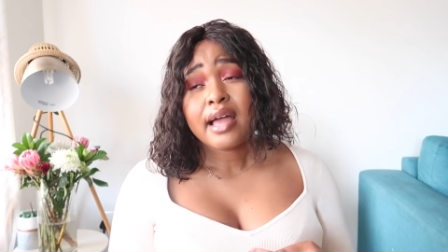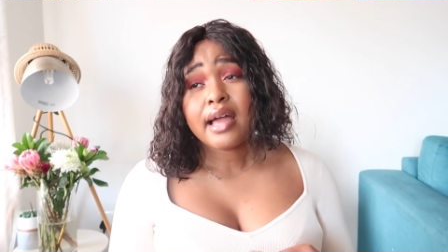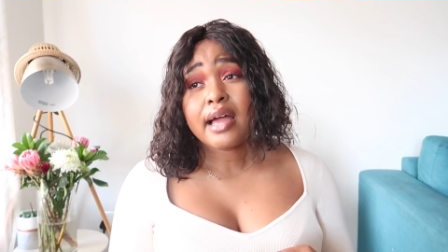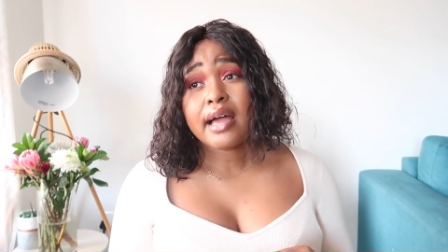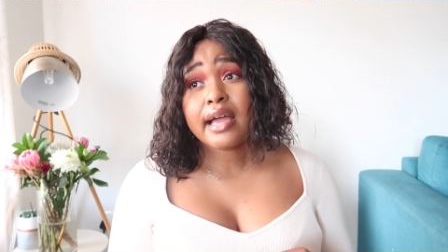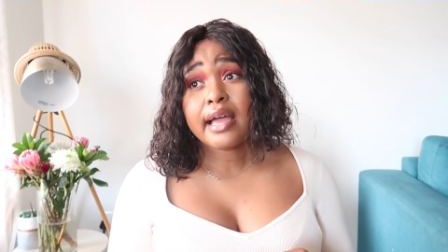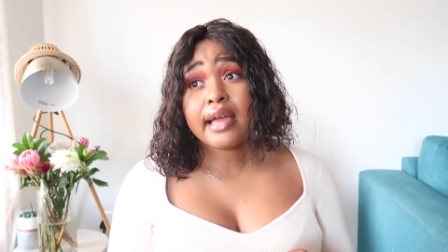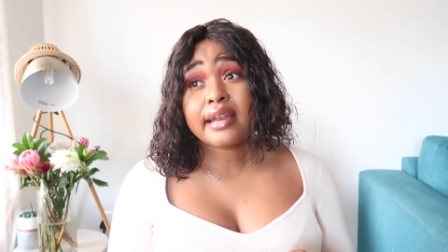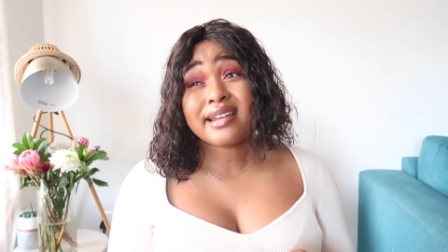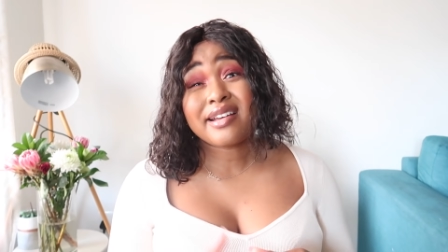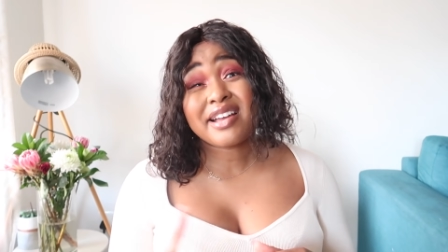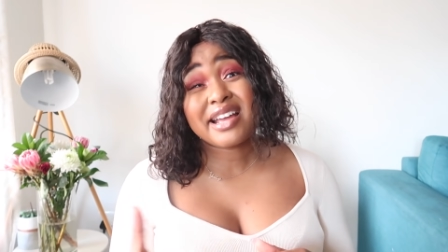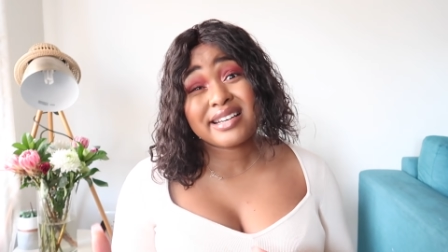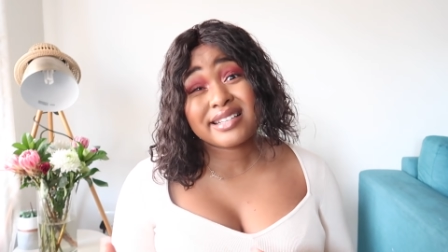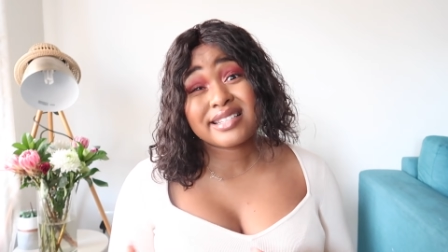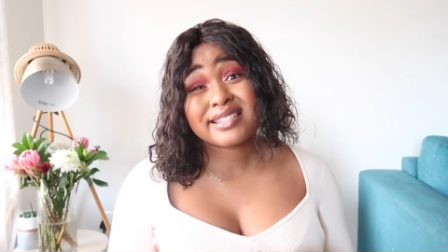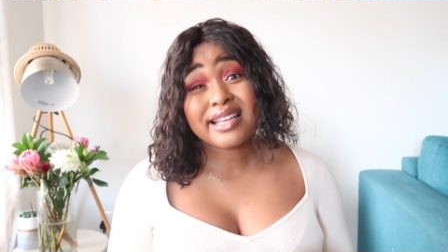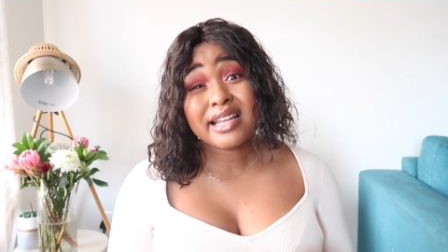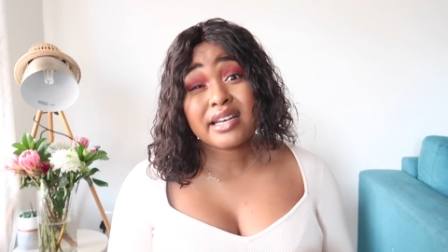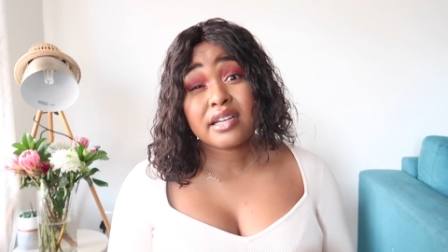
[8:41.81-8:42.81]
uh, and I
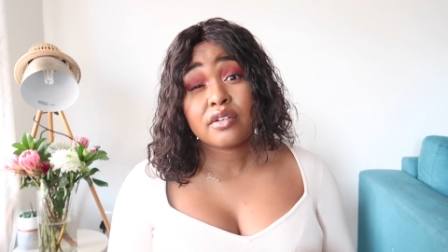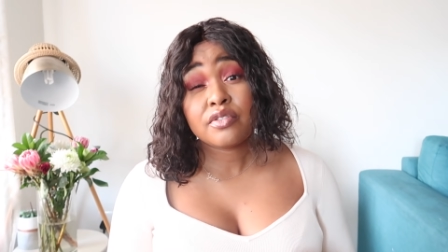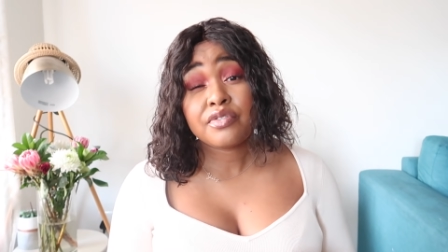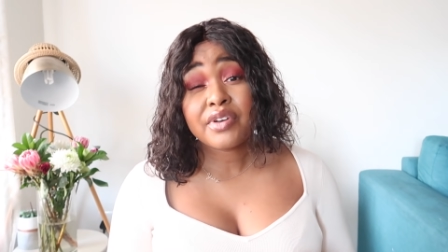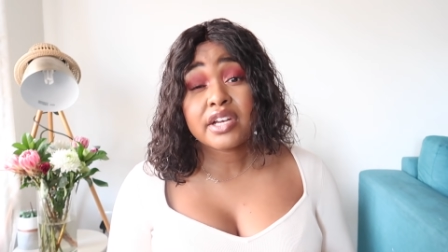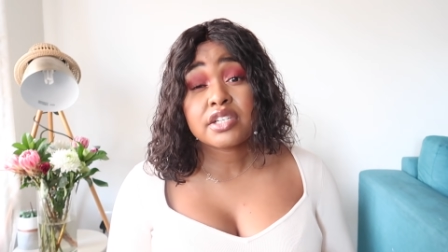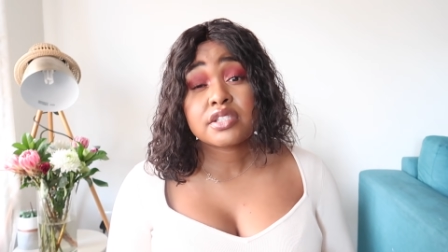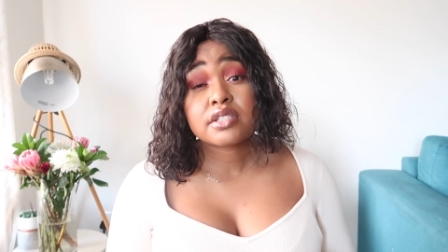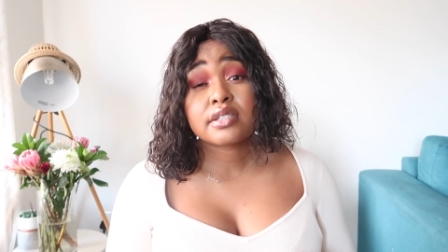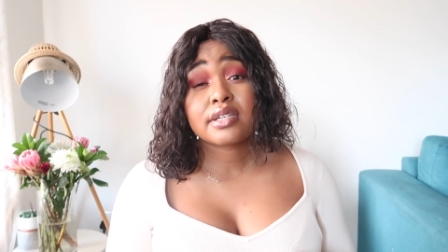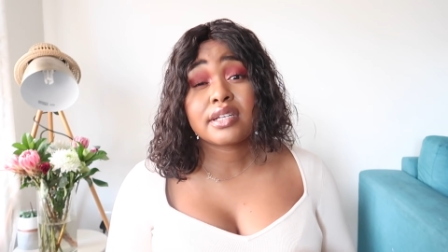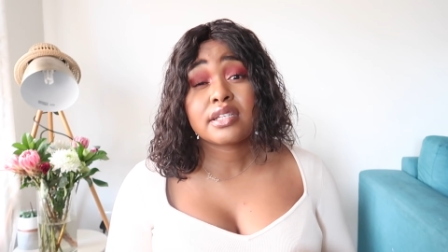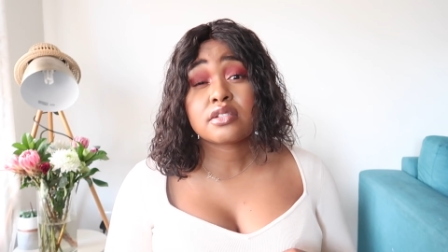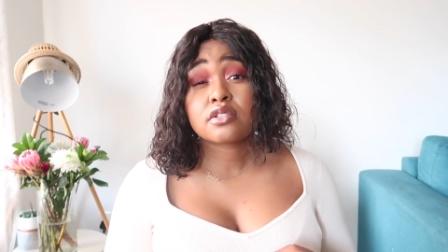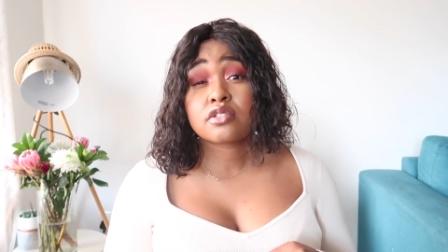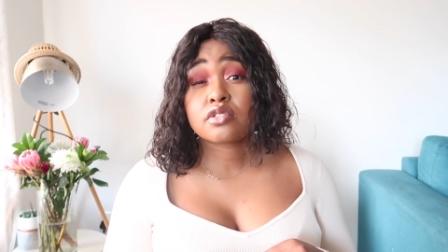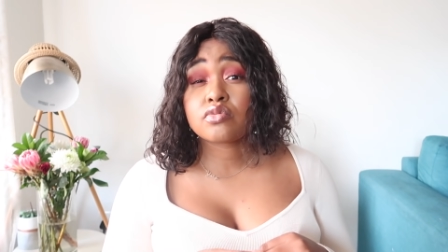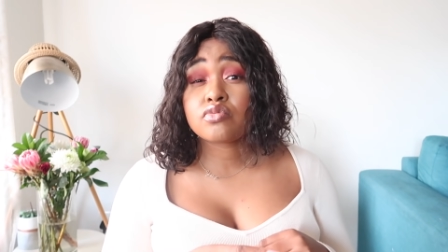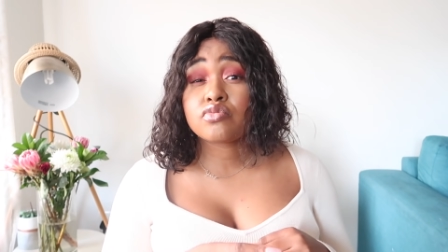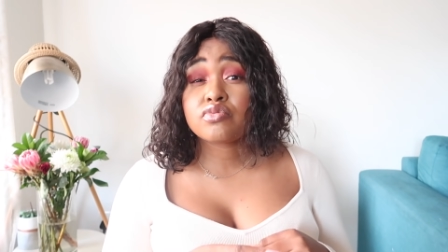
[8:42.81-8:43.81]
understand in fashion
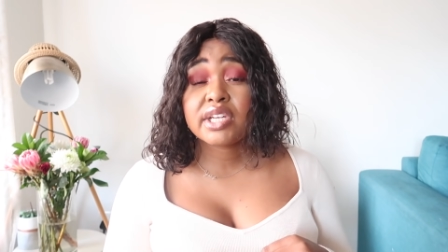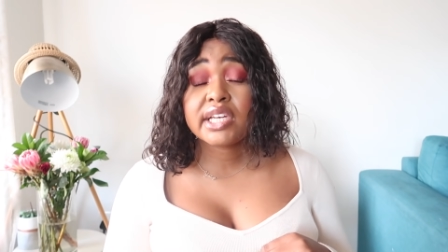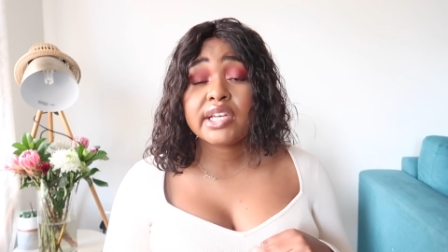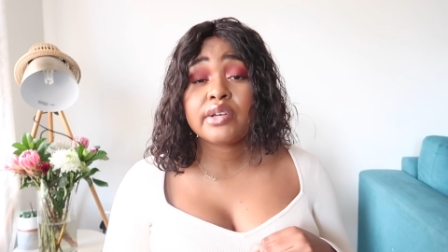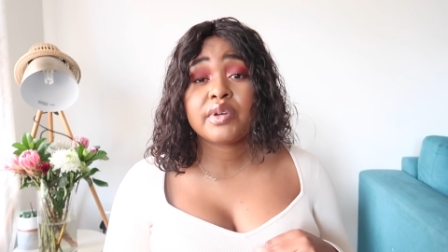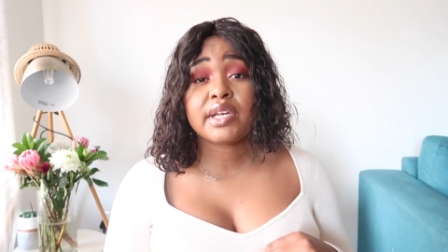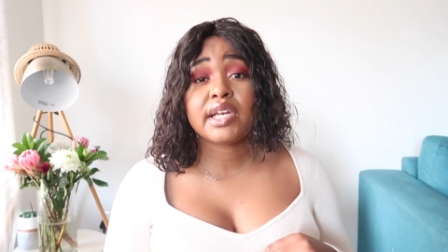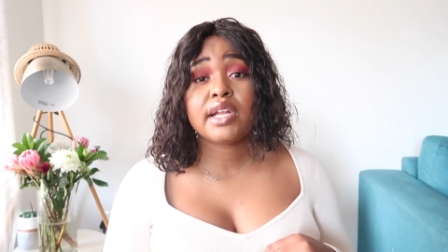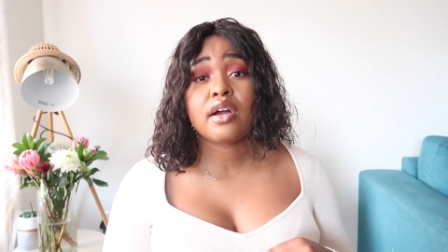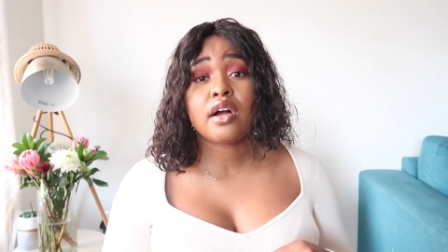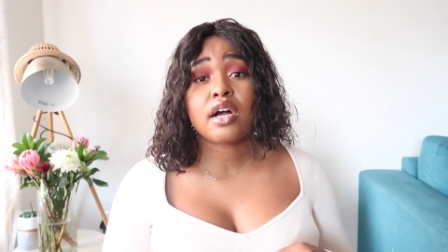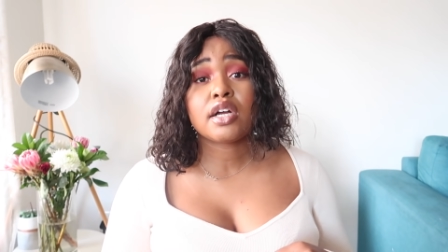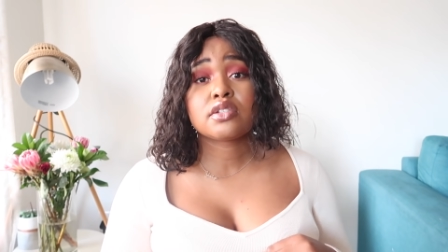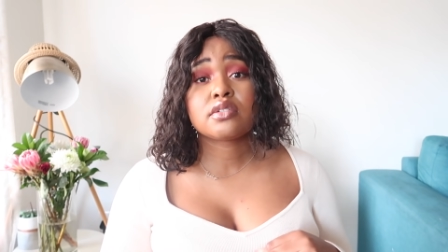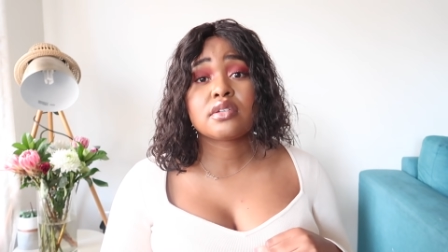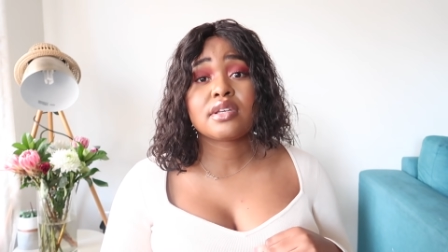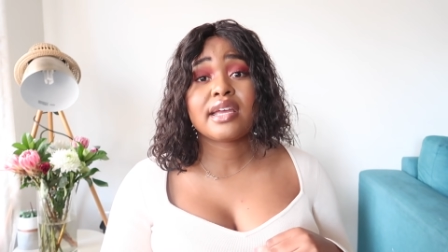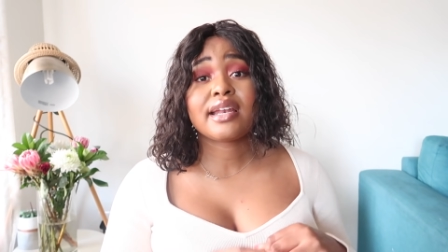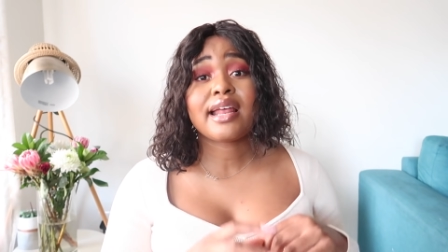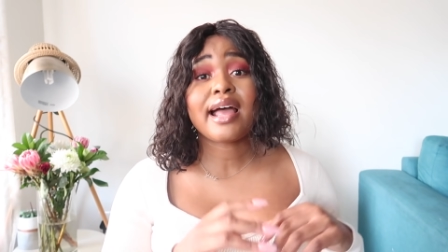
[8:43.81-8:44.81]
it's really really hard
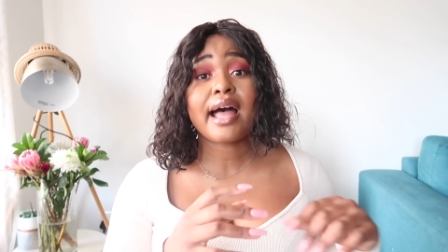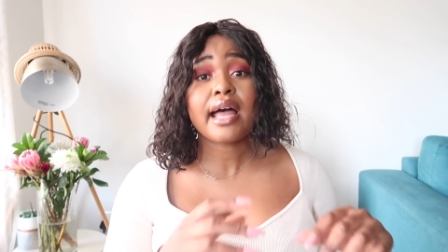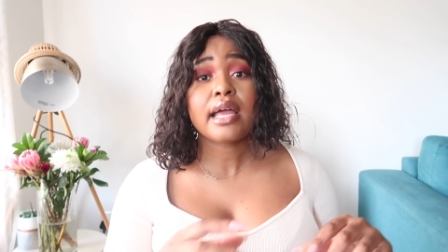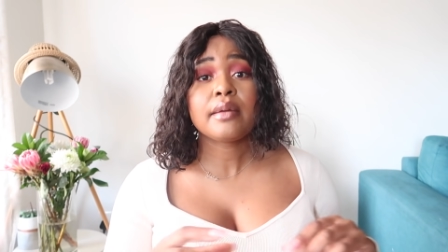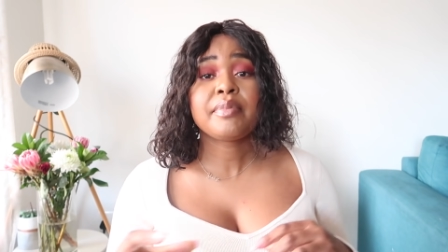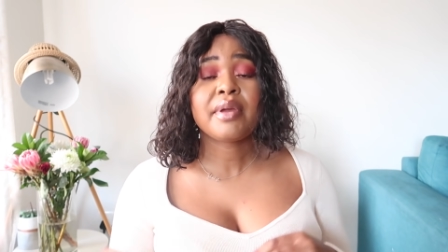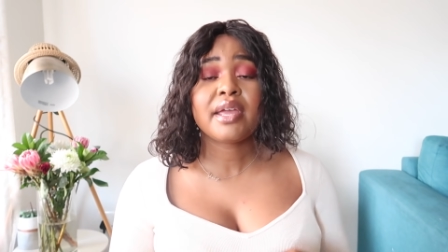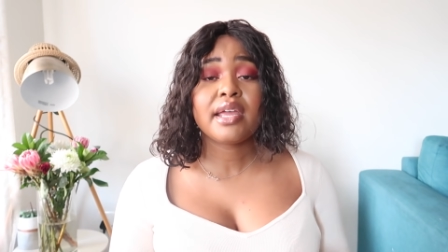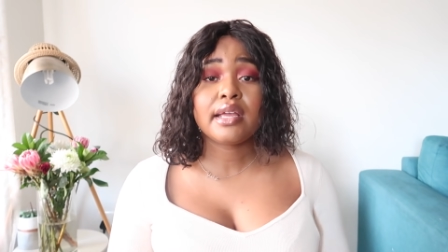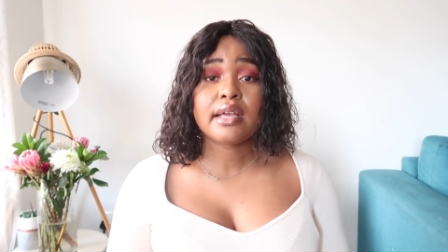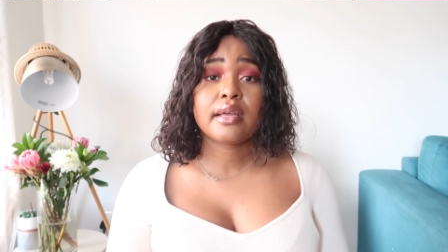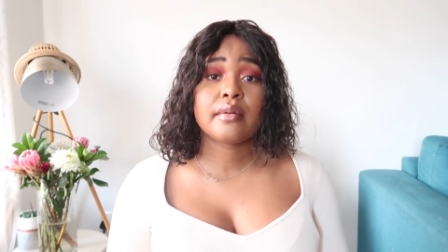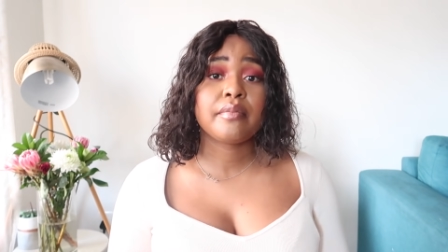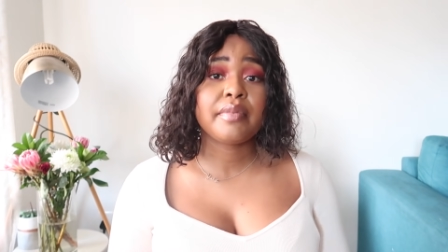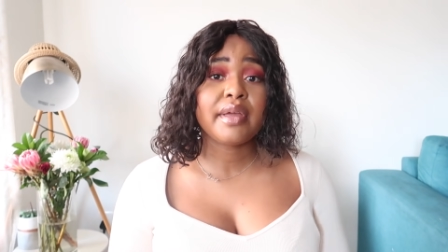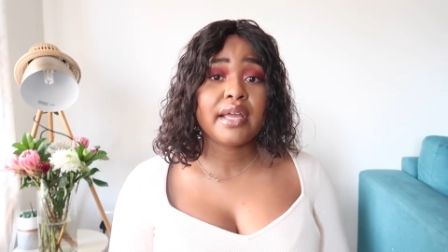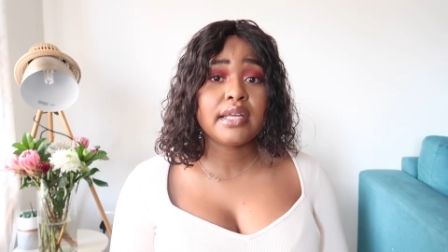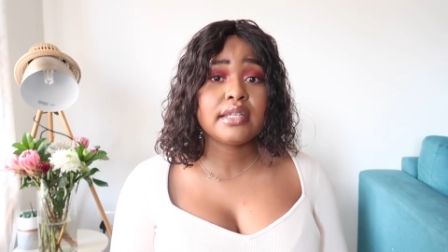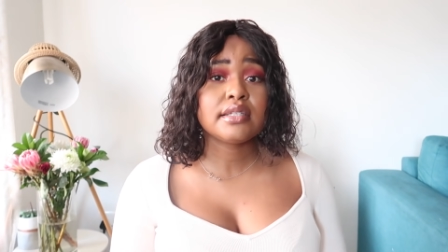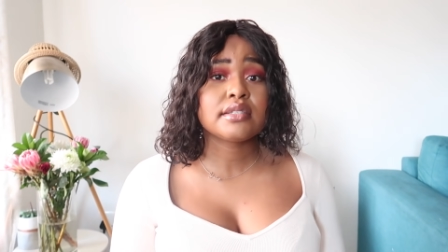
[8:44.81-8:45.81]
to get high paying
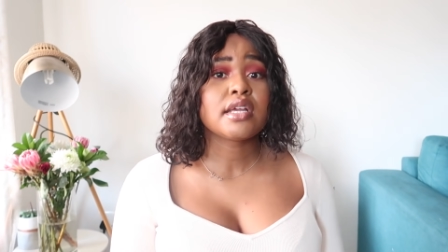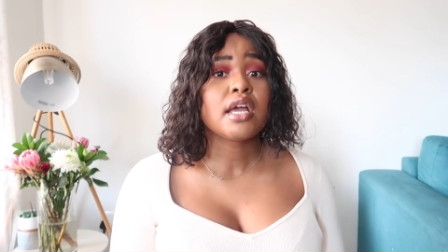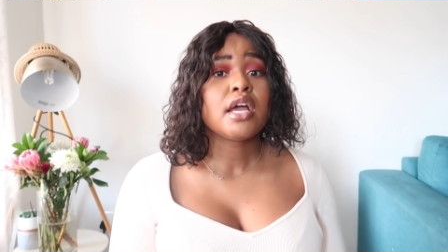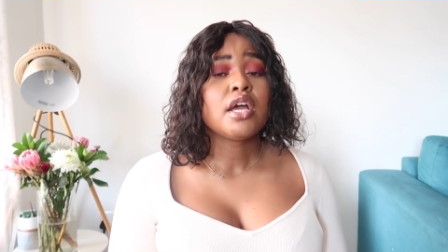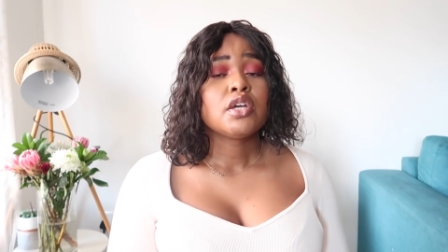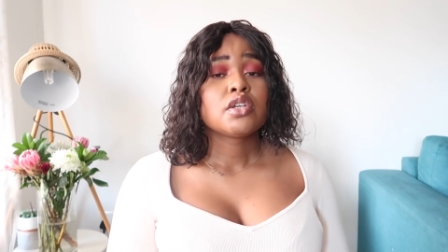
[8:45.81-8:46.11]
campaigns,